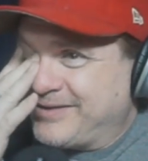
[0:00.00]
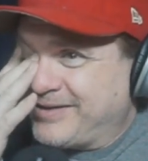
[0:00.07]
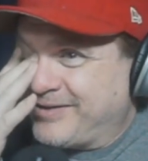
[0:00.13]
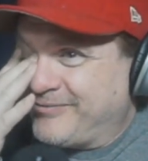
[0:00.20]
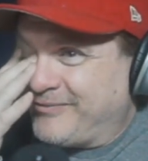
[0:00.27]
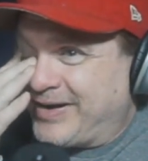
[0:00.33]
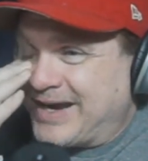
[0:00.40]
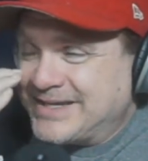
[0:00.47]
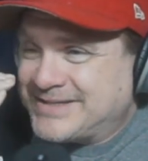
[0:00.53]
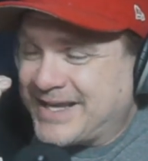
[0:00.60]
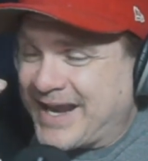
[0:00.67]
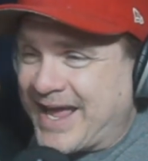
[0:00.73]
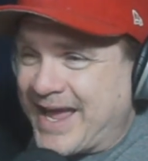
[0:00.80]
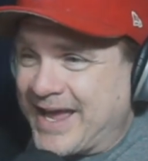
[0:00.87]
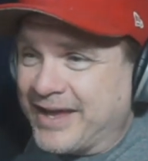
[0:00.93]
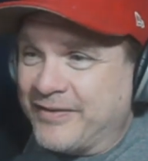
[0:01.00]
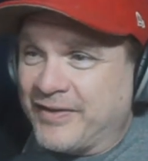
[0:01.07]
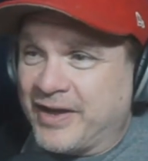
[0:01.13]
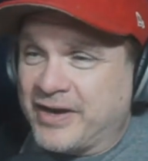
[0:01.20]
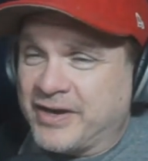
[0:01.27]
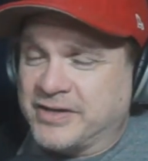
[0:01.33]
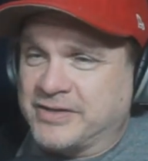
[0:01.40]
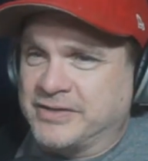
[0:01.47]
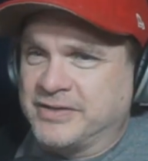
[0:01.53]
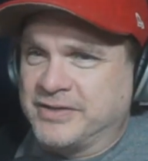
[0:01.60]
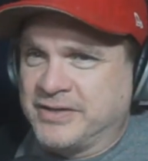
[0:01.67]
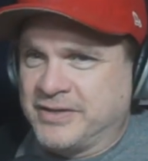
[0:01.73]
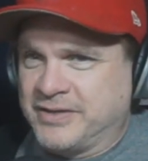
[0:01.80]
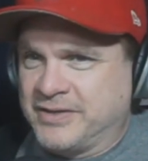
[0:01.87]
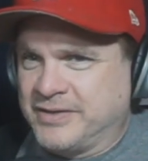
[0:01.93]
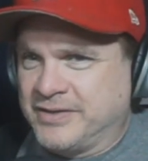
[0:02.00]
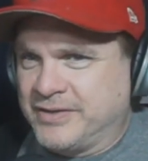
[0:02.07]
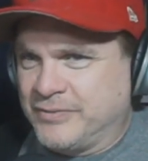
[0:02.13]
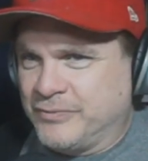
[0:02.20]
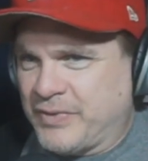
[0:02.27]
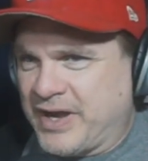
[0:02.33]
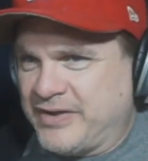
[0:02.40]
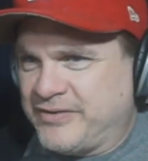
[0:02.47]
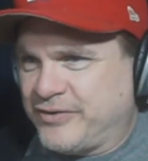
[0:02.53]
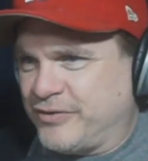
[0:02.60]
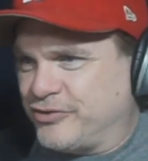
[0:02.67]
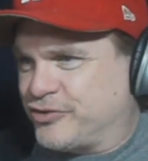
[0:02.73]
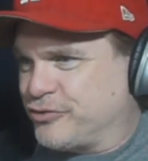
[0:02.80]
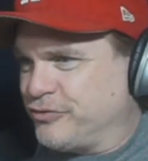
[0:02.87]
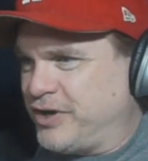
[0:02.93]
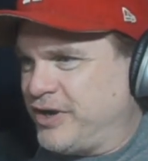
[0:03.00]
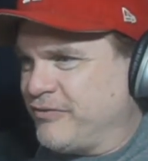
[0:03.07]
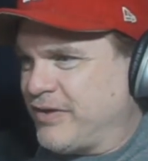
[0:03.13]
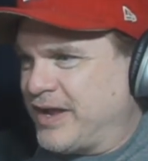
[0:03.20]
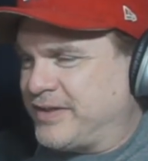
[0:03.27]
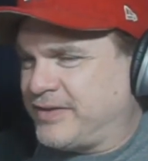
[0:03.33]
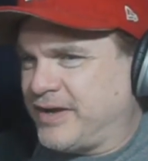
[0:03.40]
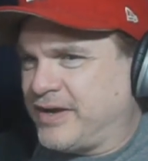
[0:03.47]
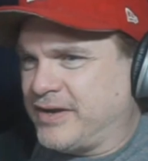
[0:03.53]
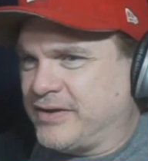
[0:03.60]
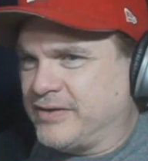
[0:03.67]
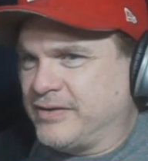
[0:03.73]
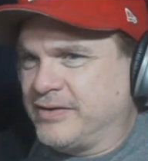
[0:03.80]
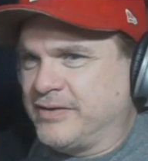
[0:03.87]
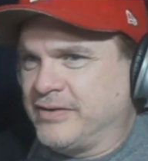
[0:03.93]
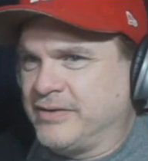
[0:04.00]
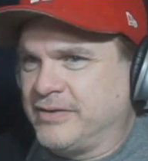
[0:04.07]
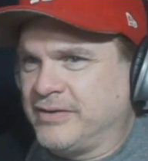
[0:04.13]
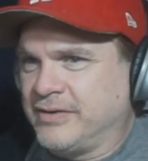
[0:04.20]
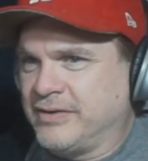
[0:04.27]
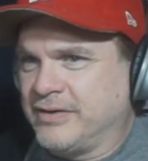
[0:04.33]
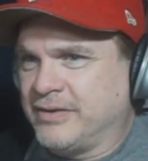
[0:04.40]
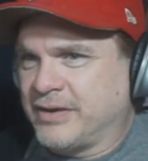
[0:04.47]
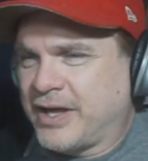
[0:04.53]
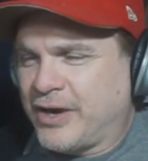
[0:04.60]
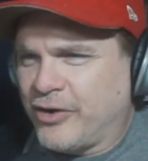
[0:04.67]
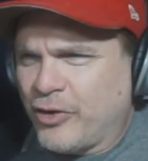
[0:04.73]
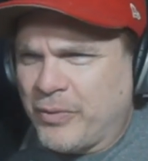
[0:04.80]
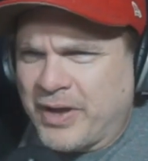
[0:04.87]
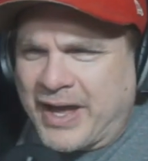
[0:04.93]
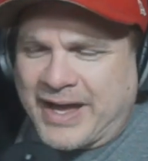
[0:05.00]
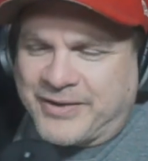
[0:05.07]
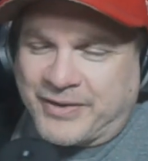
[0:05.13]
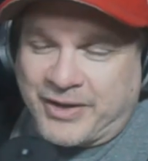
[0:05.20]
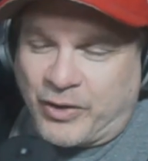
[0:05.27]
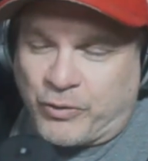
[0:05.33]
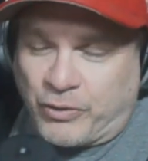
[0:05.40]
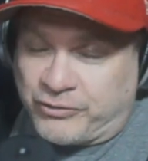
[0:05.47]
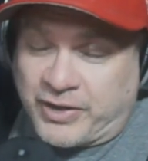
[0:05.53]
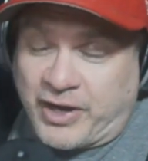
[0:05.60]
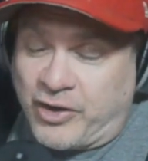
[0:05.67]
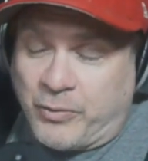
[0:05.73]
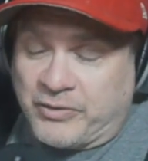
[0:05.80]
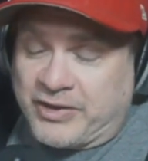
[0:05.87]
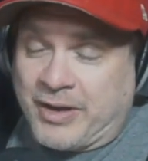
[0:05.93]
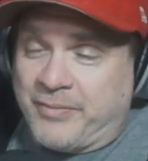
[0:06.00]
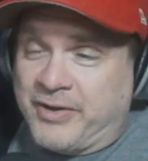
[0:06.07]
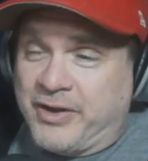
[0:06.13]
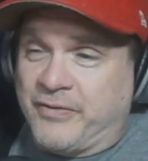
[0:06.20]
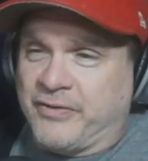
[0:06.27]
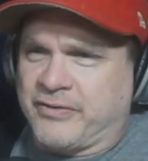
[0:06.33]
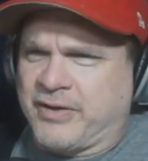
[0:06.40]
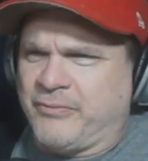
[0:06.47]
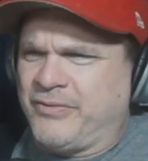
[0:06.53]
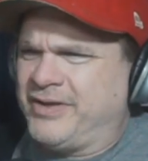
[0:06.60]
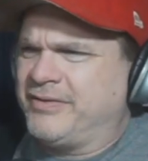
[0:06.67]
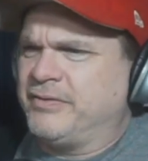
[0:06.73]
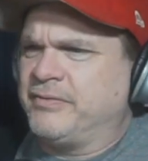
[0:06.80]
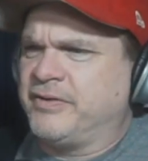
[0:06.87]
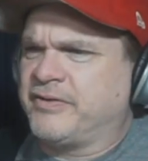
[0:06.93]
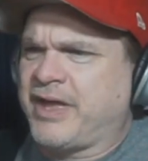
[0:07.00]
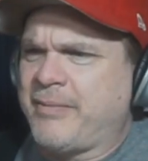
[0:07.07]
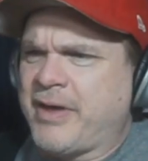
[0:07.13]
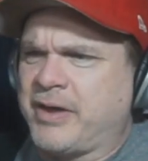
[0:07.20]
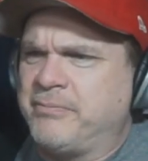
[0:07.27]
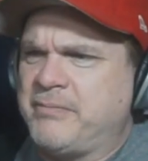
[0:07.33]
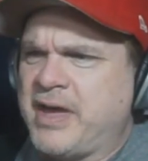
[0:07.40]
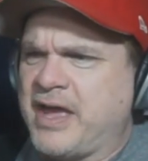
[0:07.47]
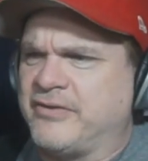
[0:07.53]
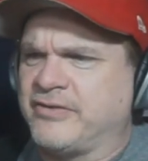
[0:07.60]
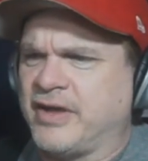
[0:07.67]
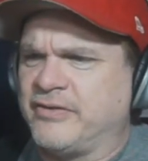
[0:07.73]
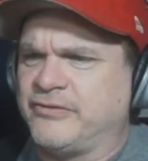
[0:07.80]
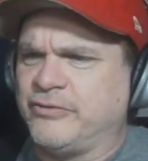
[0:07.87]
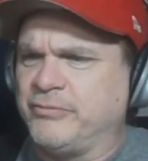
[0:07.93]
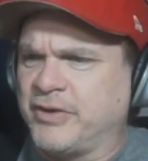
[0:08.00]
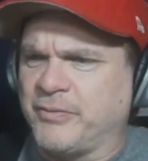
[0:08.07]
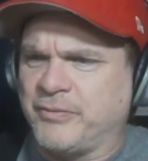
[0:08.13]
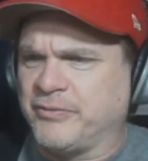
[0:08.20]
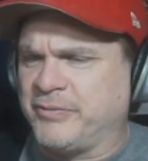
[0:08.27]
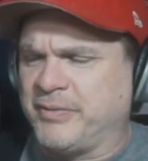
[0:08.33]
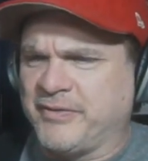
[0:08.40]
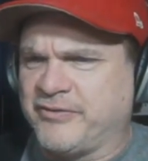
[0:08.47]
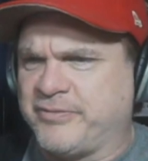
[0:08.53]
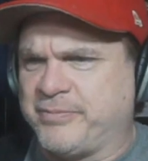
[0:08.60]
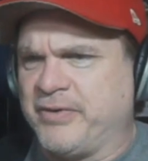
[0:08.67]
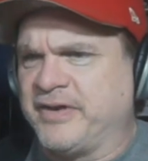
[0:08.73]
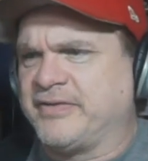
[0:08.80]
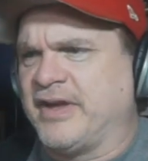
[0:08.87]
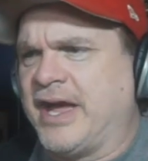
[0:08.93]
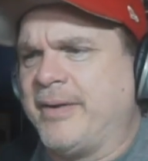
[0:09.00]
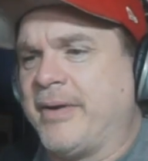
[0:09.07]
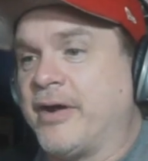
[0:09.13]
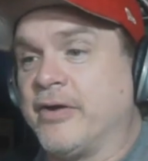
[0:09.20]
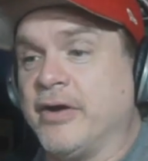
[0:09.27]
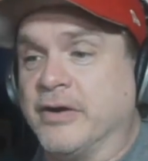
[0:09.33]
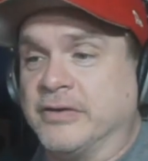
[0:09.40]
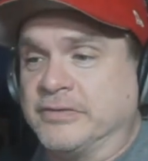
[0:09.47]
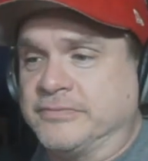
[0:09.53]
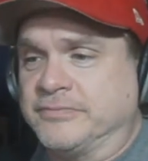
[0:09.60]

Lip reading: Why is that hanging there? Why is there a tree right there? I don't know what of course I don't know what time of year this came out in May, so I assumed that would be the springtime. I don't know.